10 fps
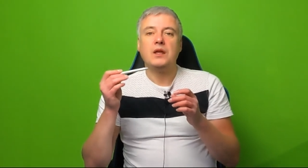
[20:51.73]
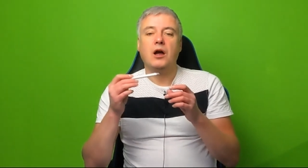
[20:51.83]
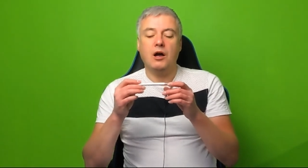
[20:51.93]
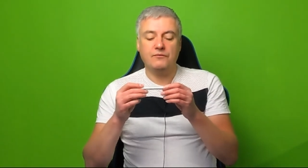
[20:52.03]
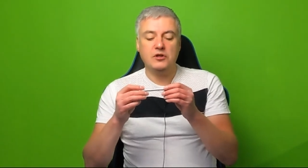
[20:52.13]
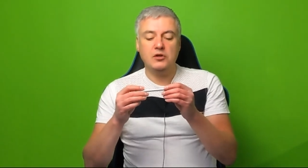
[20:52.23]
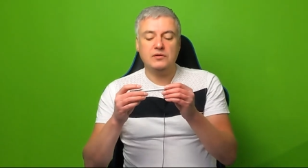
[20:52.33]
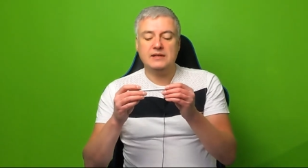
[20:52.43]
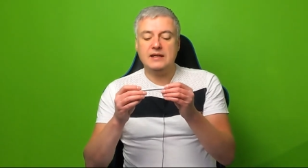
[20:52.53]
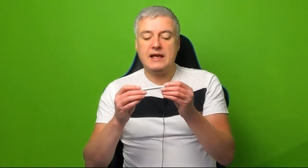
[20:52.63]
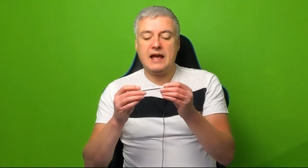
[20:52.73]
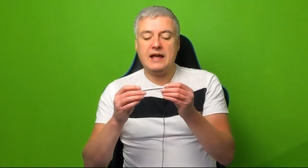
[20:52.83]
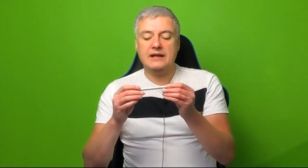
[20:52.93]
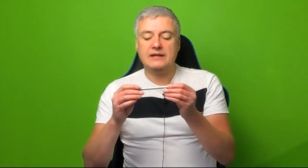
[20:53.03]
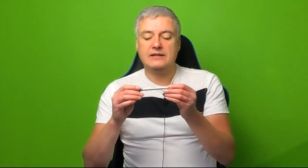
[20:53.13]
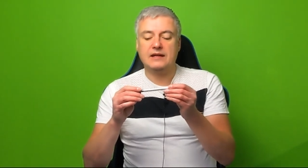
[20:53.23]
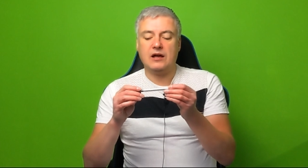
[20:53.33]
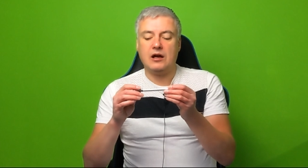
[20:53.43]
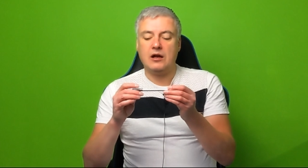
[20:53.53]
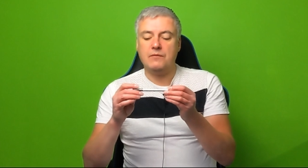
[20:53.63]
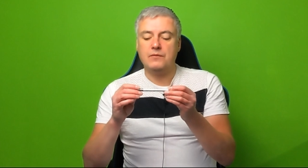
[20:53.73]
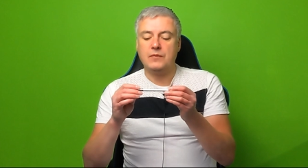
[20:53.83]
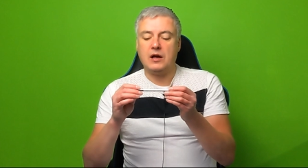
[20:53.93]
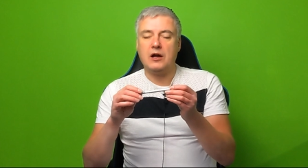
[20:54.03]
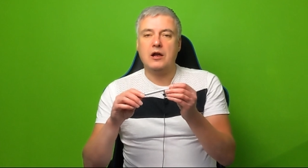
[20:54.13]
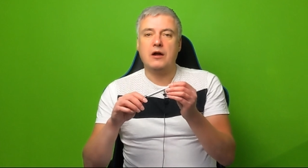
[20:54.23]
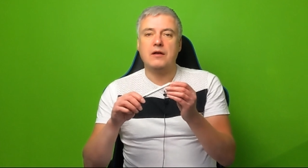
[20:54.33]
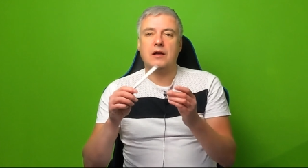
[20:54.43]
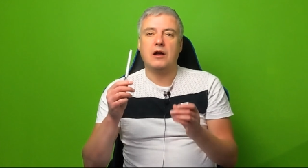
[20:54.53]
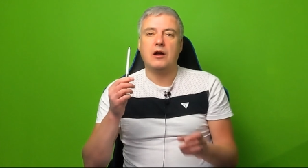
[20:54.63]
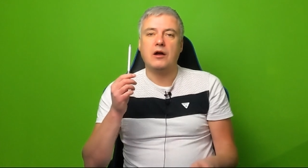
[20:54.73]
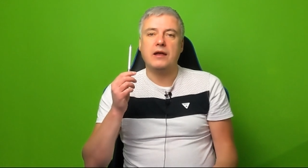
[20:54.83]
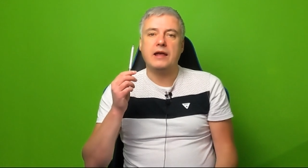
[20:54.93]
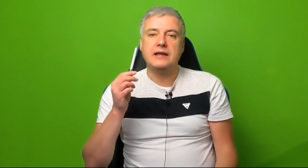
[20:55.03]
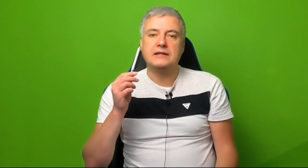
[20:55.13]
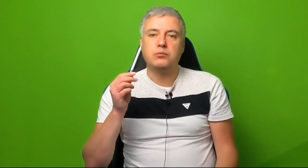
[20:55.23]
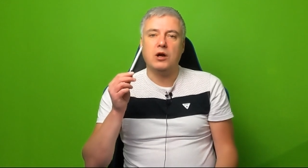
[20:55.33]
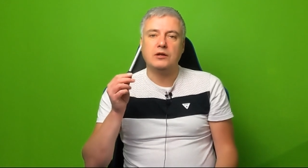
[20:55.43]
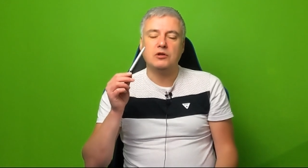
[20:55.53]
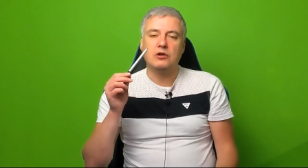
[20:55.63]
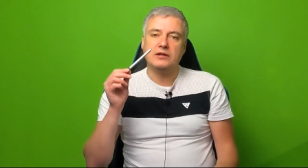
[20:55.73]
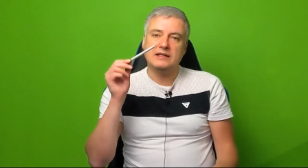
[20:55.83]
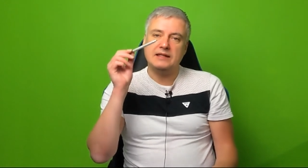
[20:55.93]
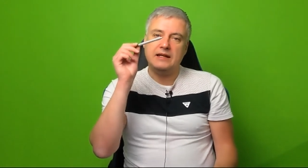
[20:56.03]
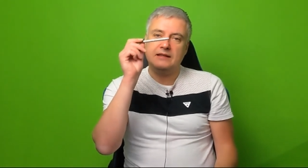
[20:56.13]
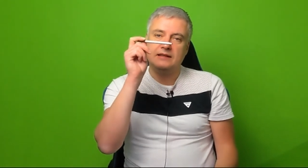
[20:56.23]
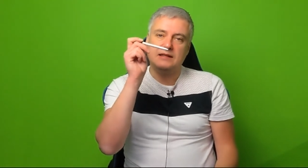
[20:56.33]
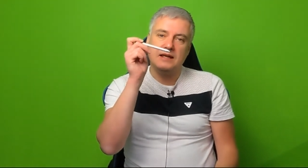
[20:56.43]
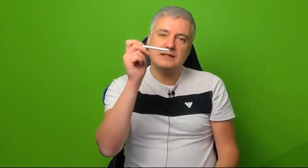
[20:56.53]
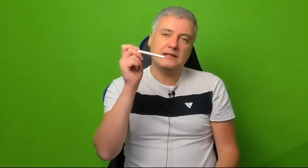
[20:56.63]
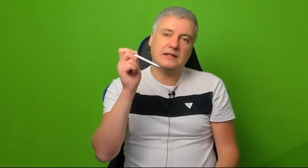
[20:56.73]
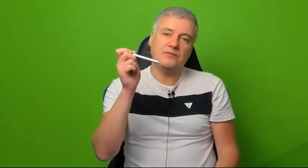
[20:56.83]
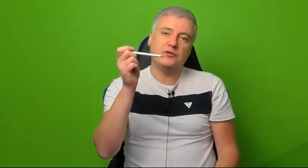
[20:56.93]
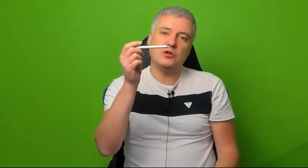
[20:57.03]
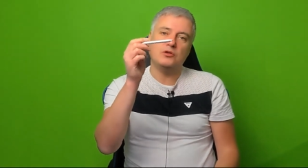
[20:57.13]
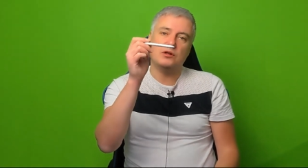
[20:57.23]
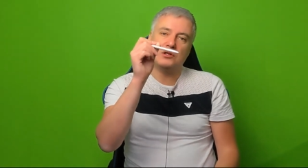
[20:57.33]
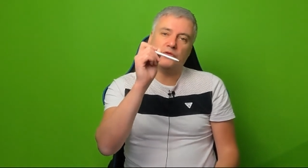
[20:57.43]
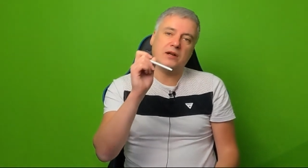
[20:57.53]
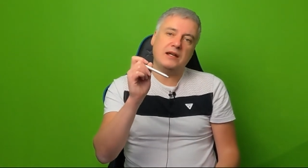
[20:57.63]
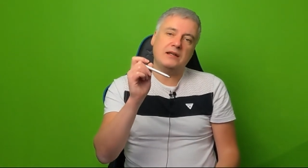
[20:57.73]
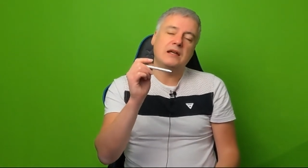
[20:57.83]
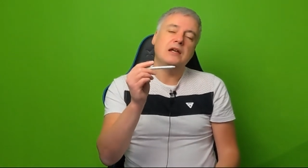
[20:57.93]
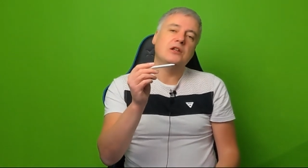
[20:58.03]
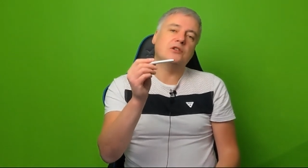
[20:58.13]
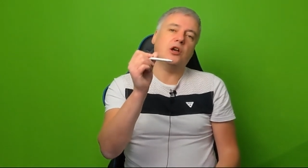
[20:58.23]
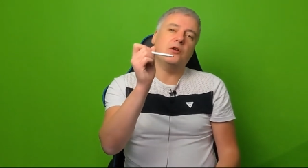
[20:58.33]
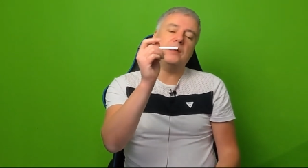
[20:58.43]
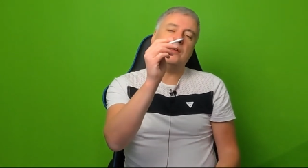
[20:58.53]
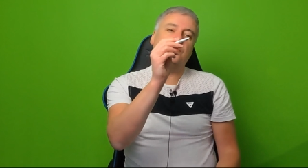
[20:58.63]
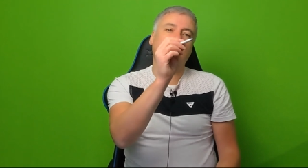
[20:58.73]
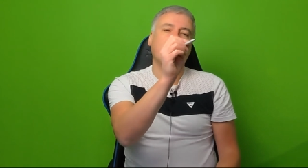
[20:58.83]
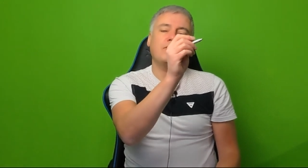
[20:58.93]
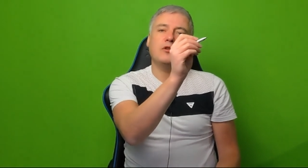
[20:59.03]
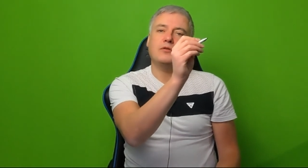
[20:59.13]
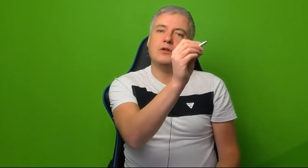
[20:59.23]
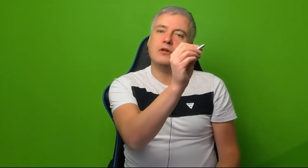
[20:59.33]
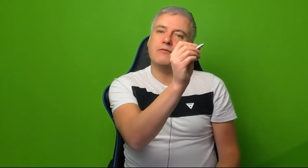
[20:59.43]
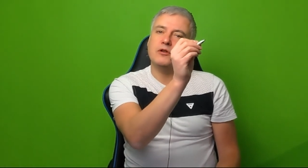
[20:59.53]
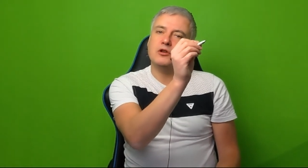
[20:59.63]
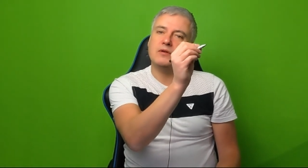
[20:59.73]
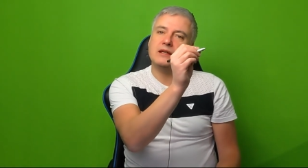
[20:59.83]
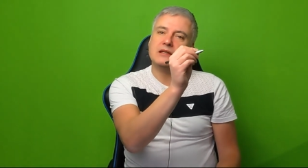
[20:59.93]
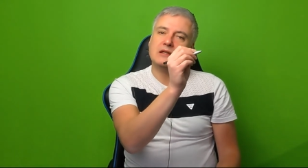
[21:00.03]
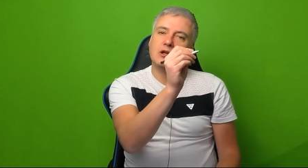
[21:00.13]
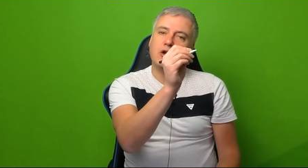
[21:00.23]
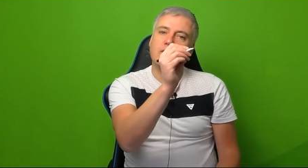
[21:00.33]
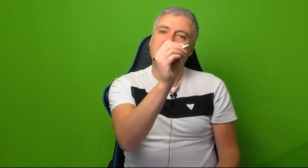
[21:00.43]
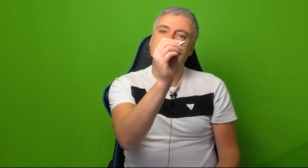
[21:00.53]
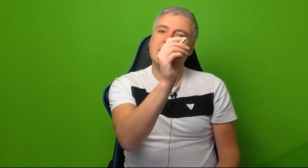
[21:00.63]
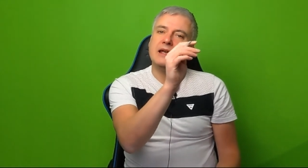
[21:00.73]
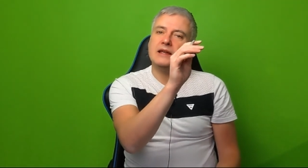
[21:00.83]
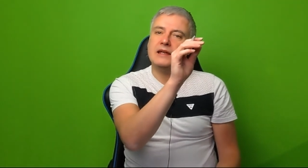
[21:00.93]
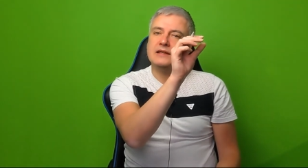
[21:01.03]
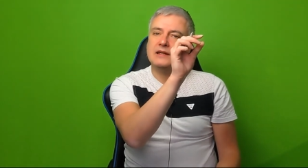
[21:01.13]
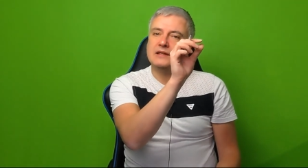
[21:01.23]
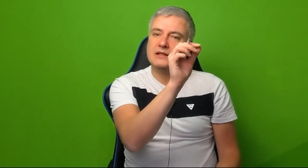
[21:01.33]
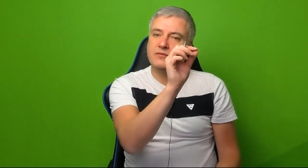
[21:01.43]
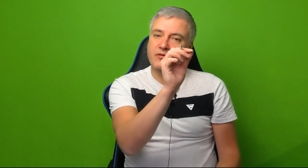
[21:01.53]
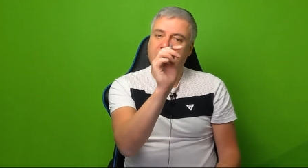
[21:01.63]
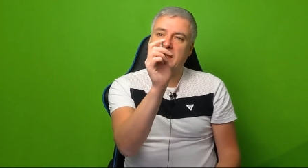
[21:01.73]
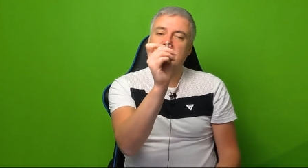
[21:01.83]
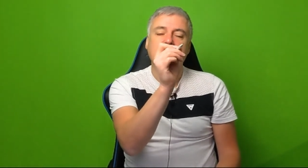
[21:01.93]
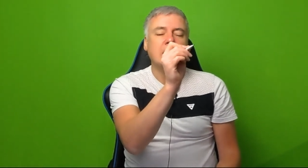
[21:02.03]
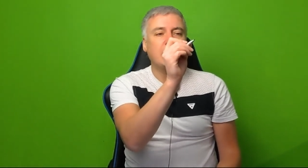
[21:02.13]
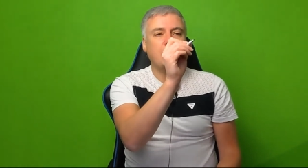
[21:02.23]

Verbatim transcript: I've used it, and um, I, I, I, it's what I do like. It, it's sensitive to the screen, so if you're if you if you're doing it slowly, it, it it's thin.